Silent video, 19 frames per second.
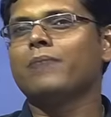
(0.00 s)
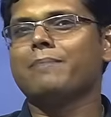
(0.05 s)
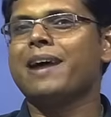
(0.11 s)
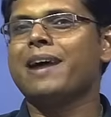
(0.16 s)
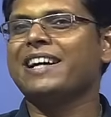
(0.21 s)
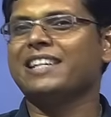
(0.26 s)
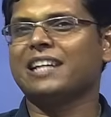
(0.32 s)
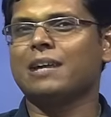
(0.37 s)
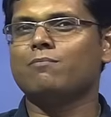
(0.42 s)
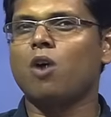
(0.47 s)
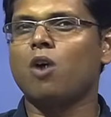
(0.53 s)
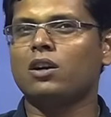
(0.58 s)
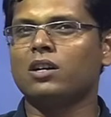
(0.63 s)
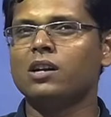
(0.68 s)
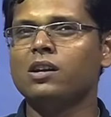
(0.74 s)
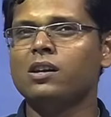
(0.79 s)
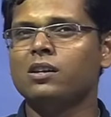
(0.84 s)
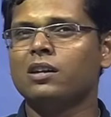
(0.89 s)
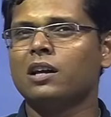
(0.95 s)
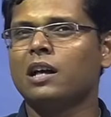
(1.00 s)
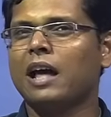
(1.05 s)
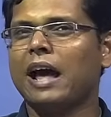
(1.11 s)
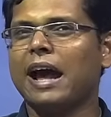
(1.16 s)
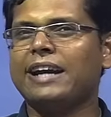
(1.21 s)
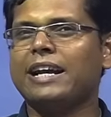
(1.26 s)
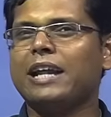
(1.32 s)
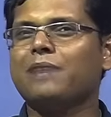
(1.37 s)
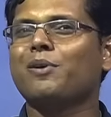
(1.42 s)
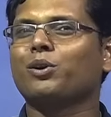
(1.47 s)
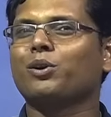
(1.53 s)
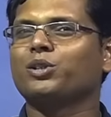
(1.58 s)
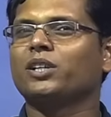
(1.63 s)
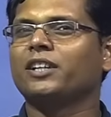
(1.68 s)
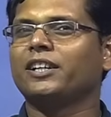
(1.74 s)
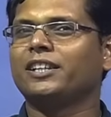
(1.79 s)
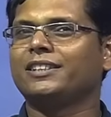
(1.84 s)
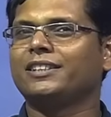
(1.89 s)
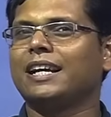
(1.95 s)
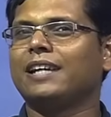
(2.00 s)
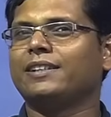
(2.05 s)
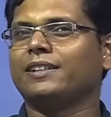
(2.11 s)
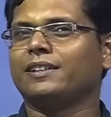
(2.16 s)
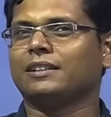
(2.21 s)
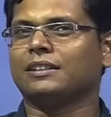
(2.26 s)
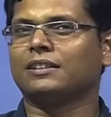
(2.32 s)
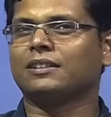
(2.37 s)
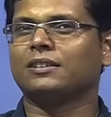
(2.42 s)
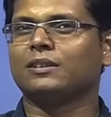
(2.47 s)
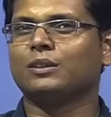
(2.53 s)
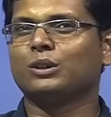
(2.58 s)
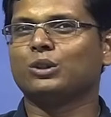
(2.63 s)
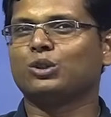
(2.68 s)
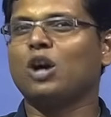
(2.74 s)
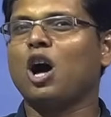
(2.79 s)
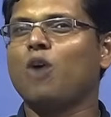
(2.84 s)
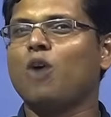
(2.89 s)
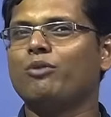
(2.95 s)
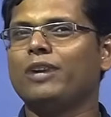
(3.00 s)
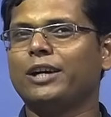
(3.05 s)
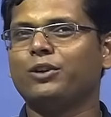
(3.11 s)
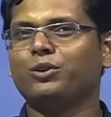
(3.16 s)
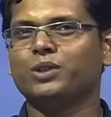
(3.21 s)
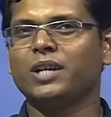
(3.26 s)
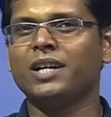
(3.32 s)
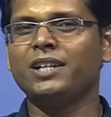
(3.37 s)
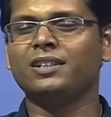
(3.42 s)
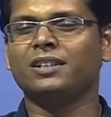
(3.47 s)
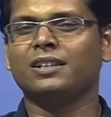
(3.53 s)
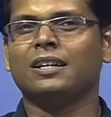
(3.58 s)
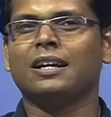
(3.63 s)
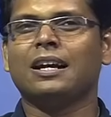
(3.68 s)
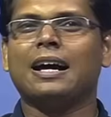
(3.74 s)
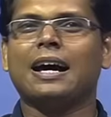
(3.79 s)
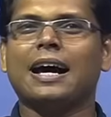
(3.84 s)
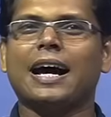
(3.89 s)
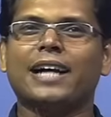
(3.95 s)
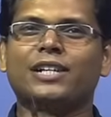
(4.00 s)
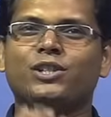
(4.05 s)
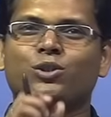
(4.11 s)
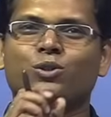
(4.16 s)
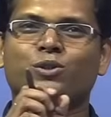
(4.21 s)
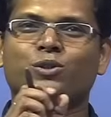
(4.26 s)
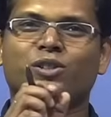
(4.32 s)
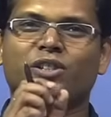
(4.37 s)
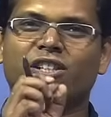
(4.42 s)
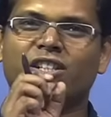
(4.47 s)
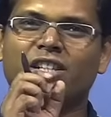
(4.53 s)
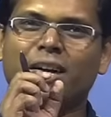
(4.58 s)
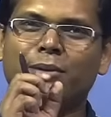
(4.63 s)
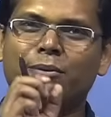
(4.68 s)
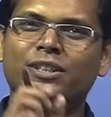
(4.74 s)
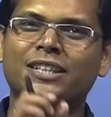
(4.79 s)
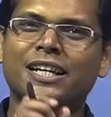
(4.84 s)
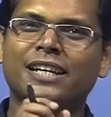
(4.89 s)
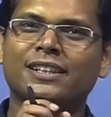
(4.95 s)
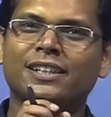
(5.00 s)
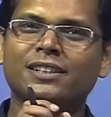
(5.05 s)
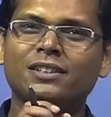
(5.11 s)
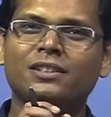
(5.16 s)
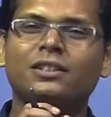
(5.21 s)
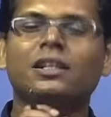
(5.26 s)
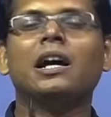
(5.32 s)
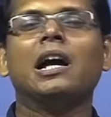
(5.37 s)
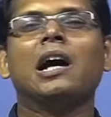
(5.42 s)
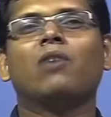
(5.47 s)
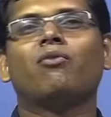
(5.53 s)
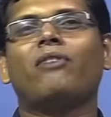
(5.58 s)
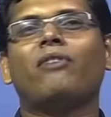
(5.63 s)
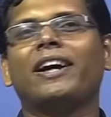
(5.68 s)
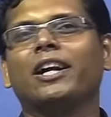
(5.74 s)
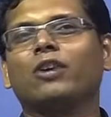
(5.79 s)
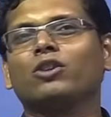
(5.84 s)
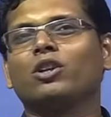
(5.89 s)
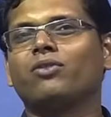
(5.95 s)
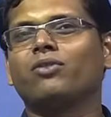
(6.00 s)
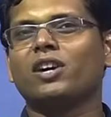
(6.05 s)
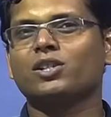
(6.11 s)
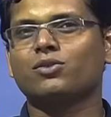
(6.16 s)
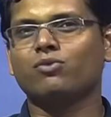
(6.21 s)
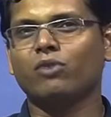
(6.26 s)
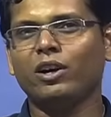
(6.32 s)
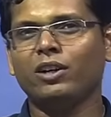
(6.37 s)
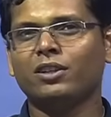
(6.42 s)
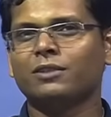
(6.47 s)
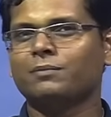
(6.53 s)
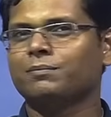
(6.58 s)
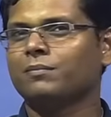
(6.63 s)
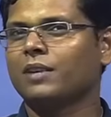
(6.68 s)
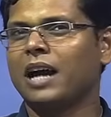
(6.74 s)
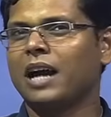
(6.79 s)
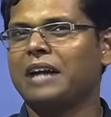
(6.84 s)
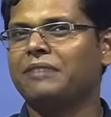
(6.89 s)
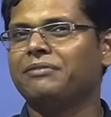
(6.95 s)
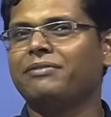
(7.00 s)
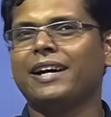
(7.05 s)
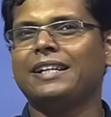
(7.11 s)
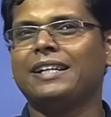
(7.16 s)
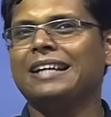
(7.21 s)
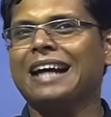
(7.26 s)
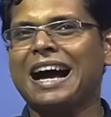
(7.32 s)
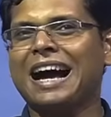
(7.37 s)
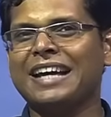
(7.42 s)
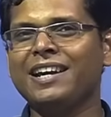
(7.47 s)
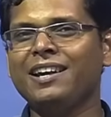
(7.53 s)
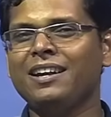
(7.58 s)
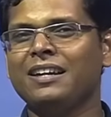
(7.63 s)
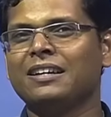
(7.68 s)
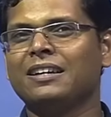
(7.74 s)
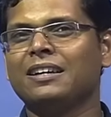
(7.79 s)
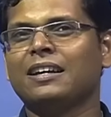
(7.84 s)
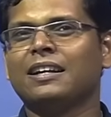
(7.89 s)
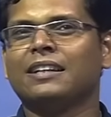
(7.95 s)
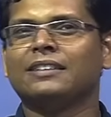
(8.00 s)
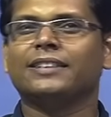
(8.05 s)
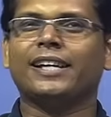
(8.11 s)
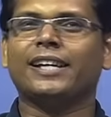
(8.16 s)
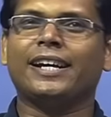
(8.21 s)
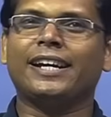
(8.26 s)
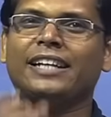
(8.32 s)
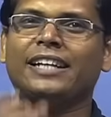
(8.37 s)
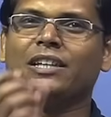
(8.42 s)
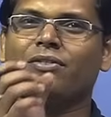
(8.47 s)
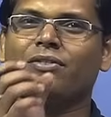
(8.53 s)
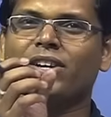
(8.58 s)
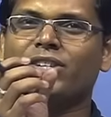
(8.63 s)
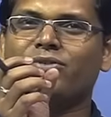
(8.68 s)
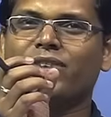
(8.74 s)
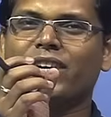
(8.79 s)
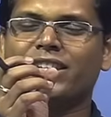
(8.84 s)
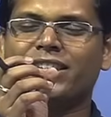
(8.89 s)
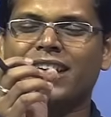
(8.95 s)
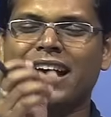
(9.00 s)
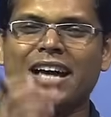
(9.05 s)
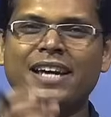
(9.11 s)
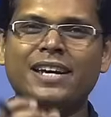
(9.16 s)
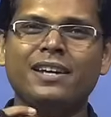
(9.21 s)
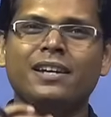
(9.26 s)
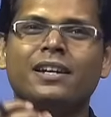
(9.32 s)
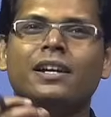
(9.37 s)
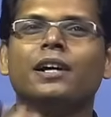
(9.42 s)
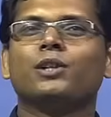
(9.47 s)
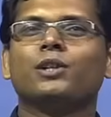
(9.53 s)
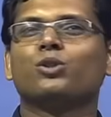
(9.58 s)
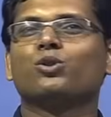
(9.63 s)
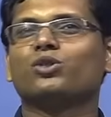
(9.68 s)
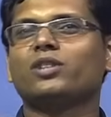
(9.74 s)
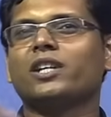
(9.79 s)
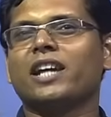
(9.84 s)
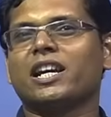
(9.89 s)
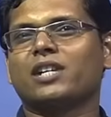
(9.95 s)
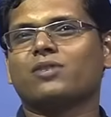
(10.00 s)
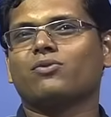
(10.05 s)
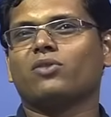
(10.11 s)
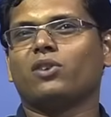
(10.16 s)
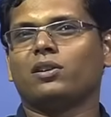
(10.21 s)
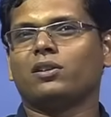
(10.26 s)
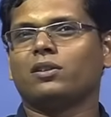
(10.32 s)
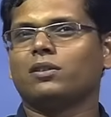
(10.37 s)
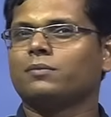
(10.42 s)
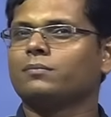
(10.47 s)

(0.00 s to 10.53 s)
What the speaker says: bigram model and I want to generate a sentence. So how will I do that? I choose start of the sentence, find out the first word, I find I, then I take the first word as I, choose the next word.